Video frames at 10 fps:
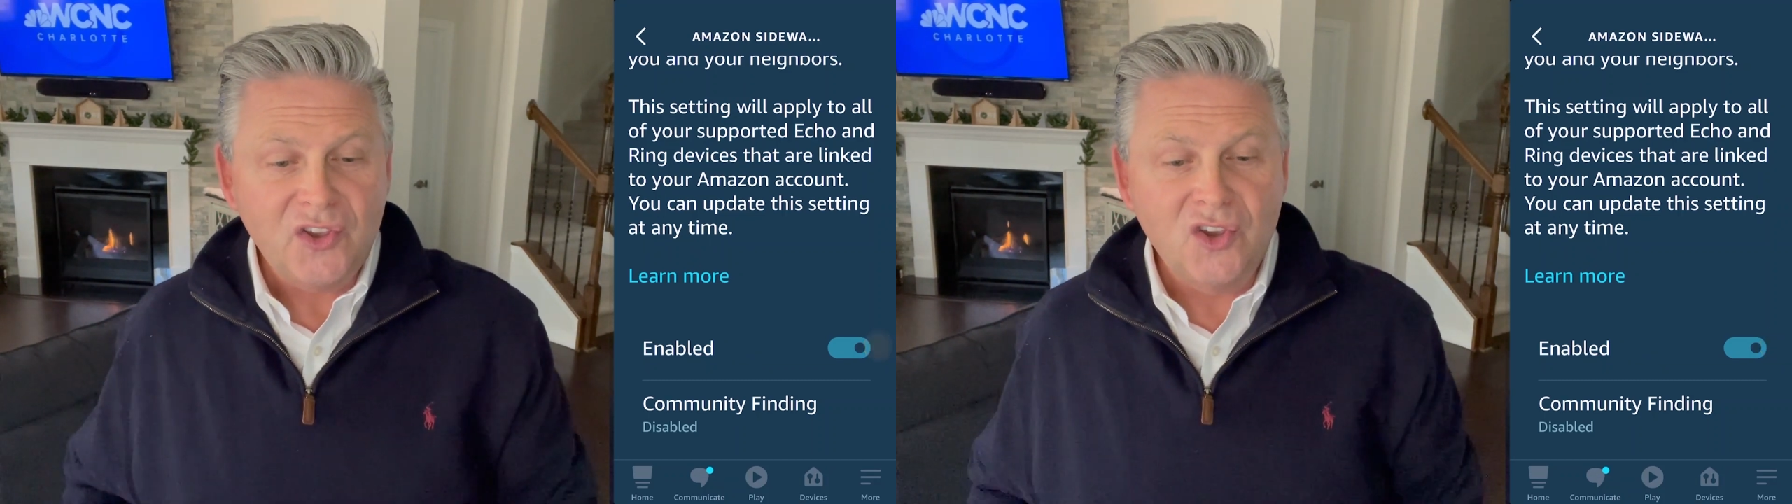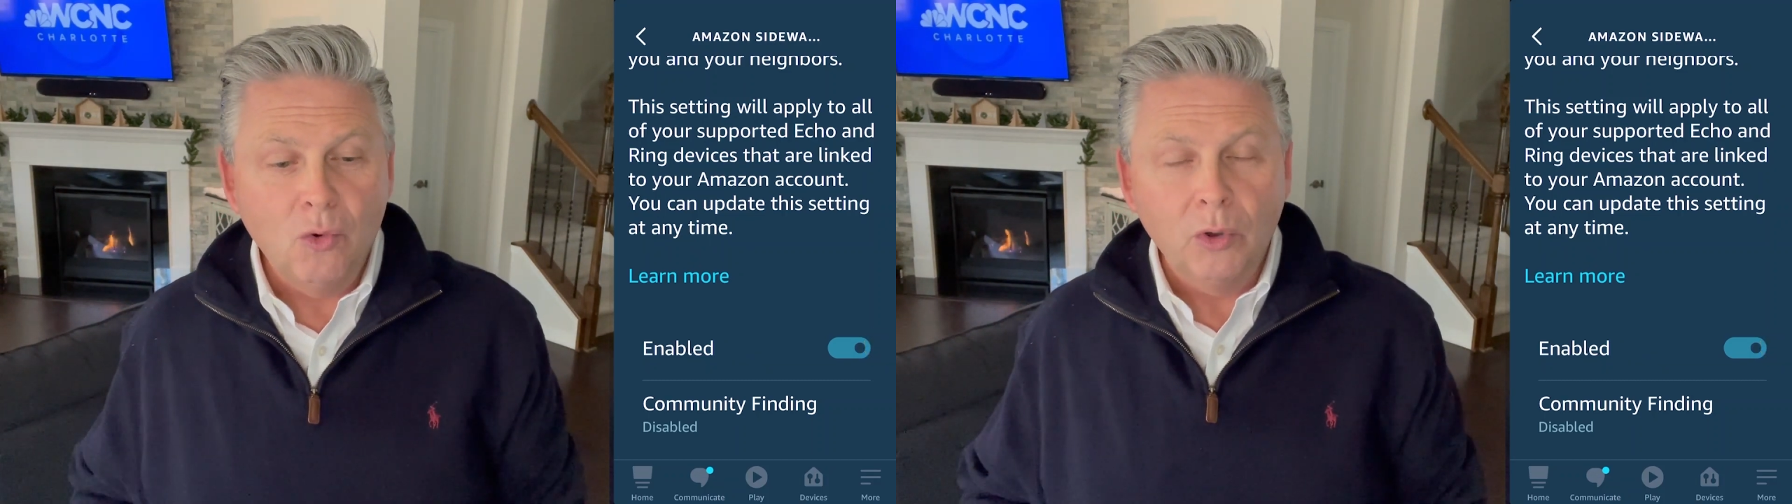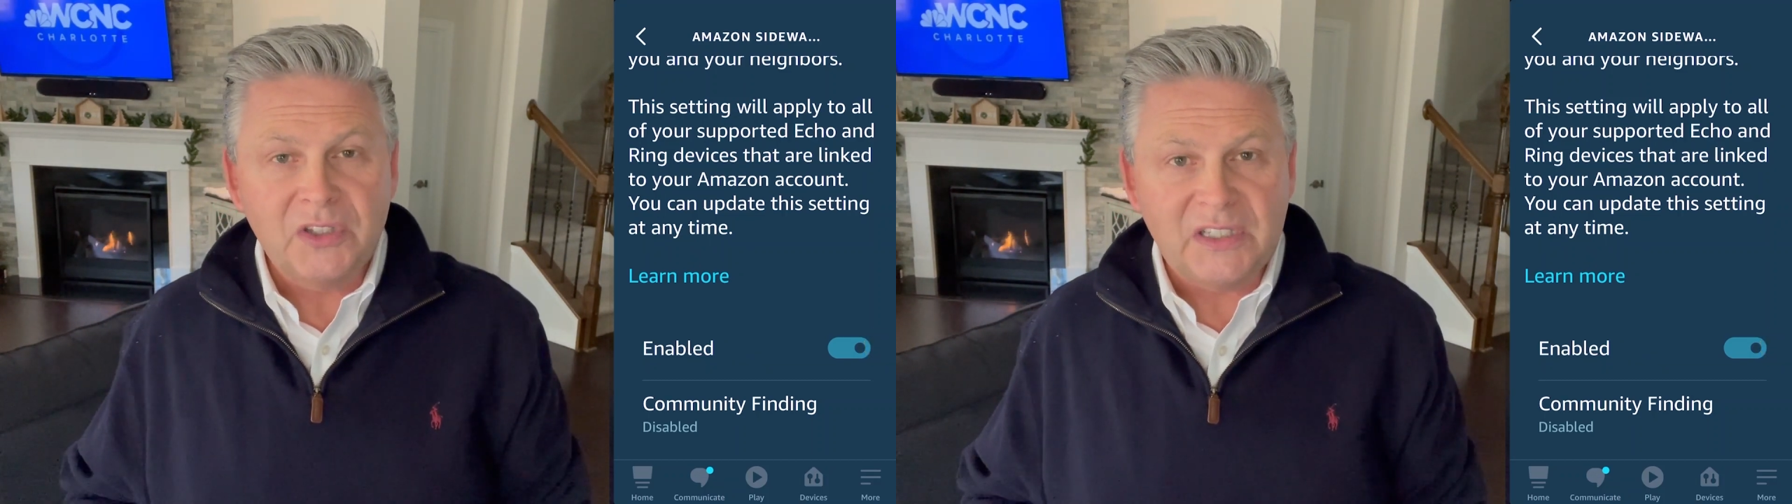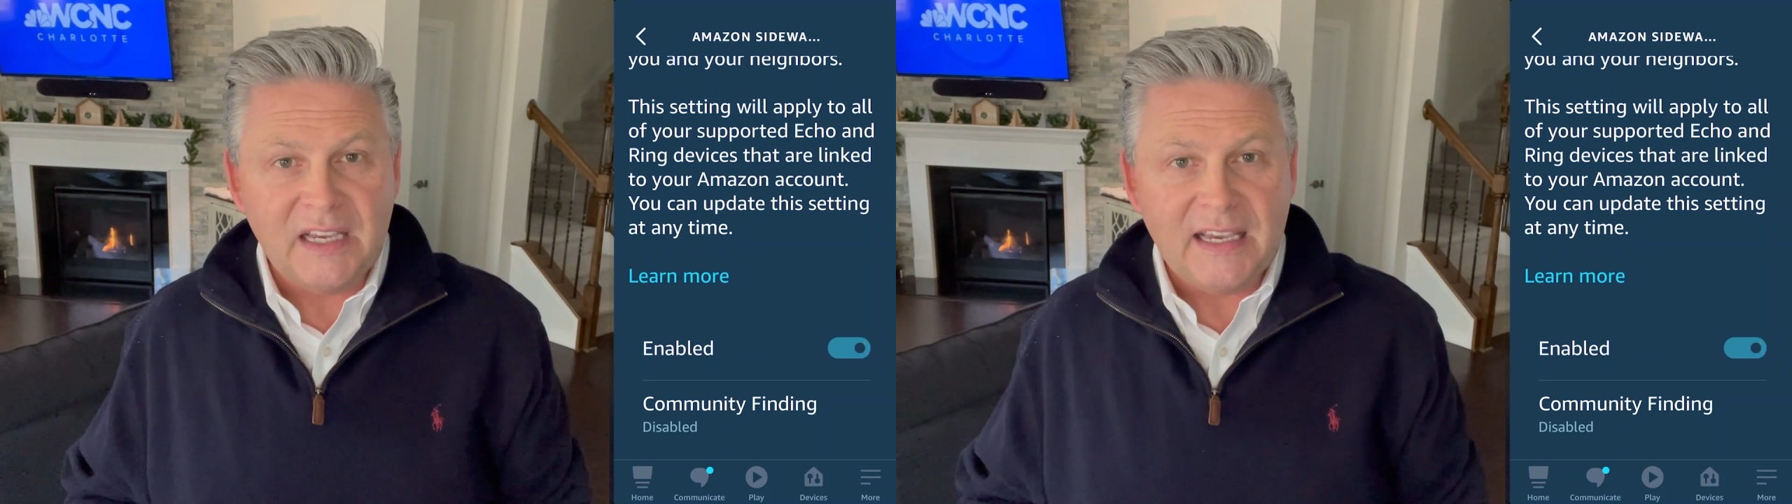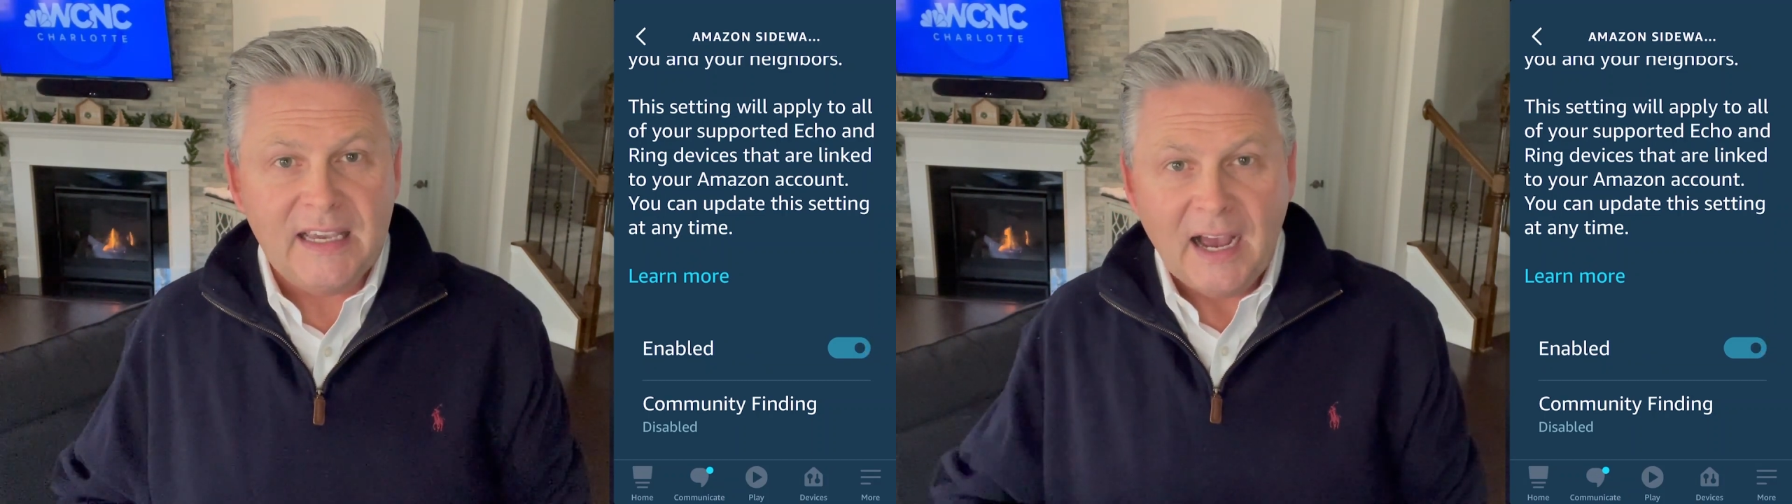you will
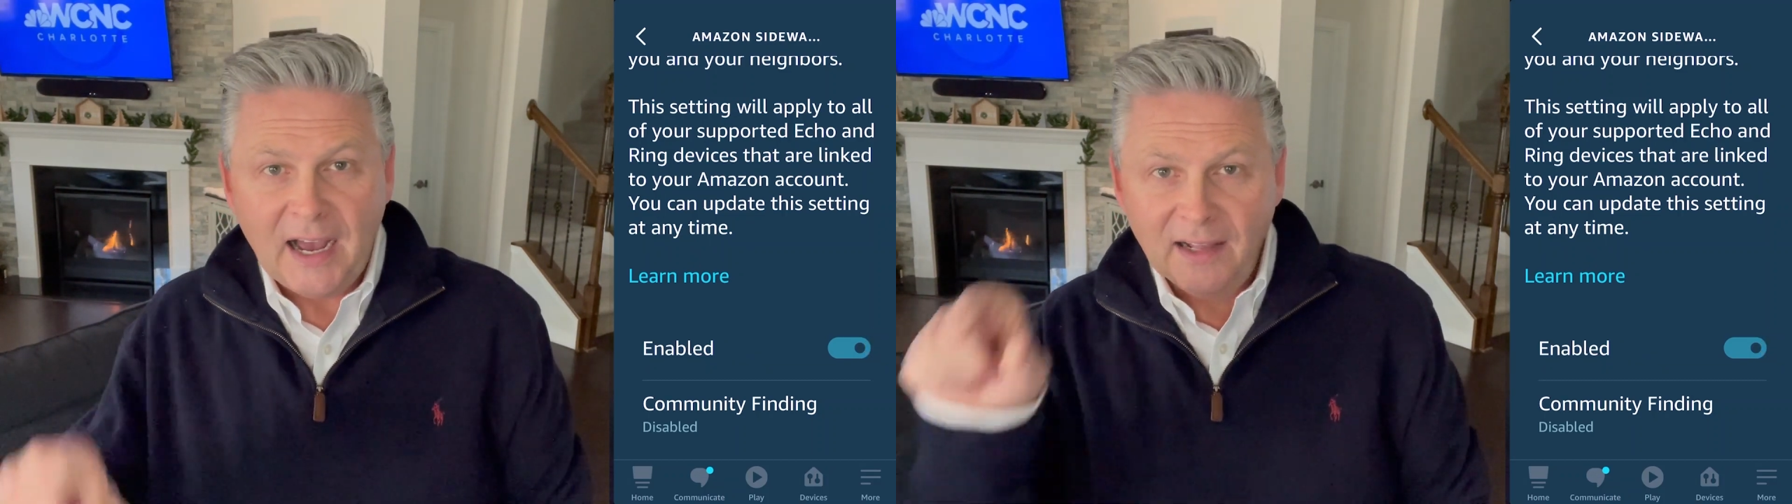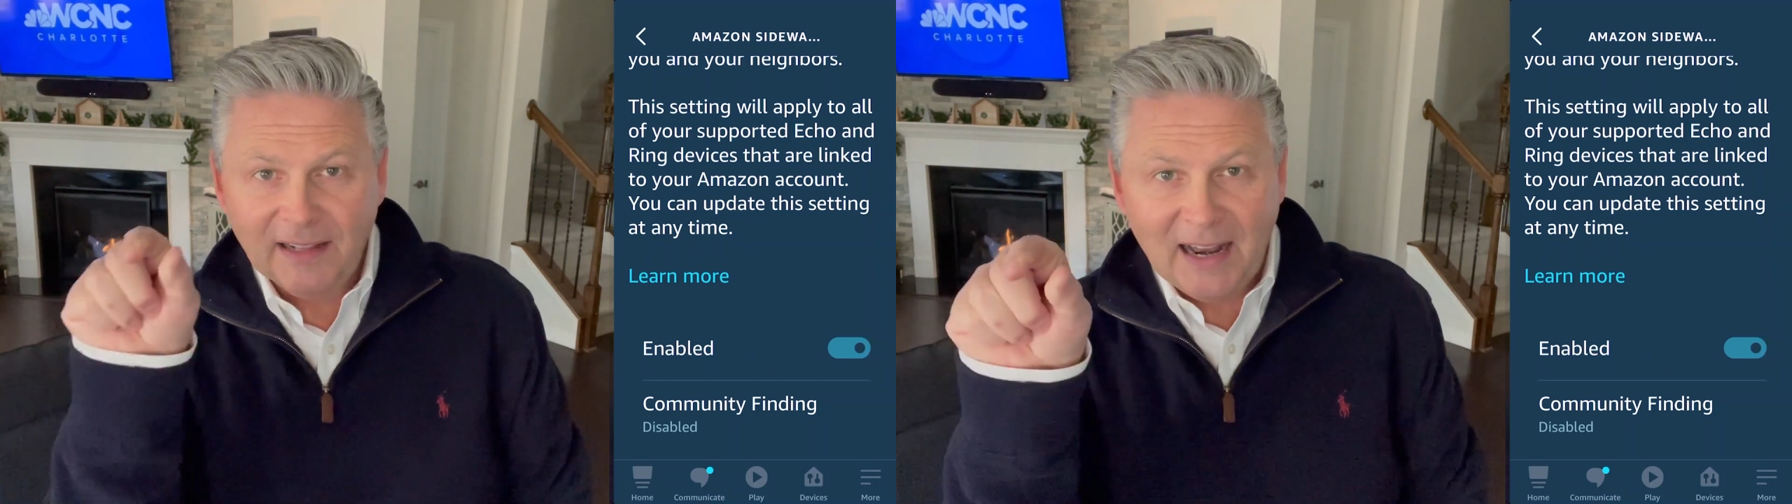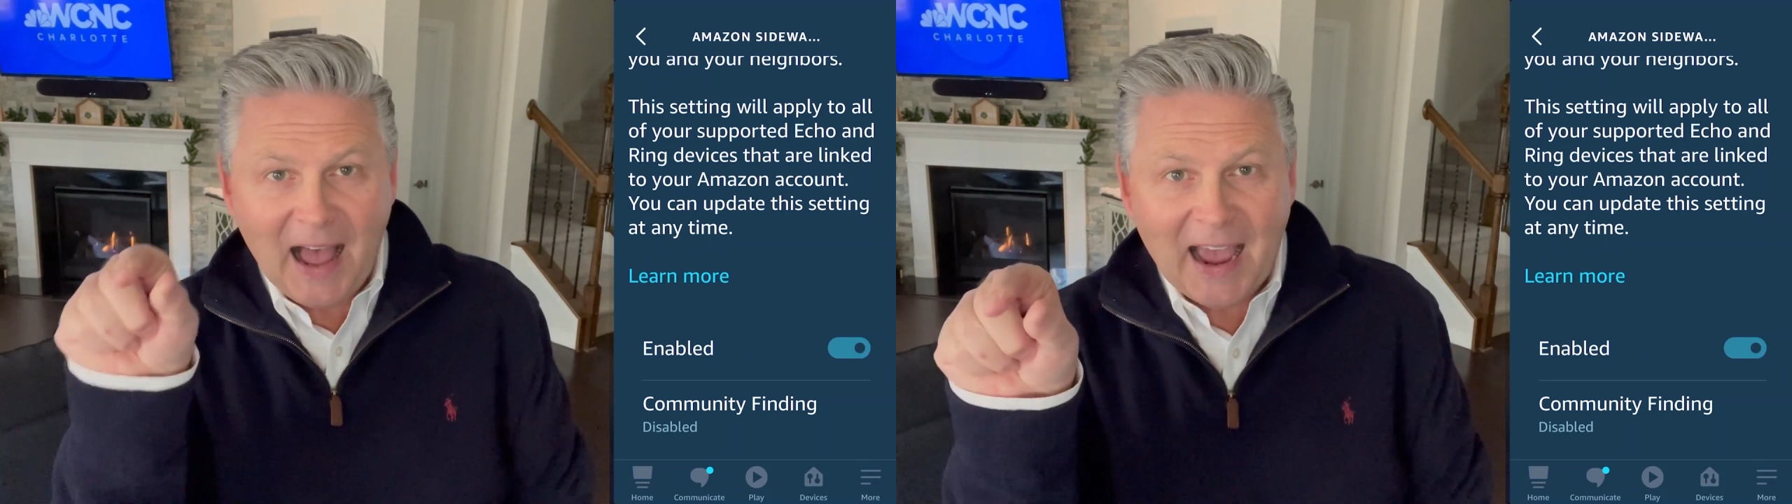see a little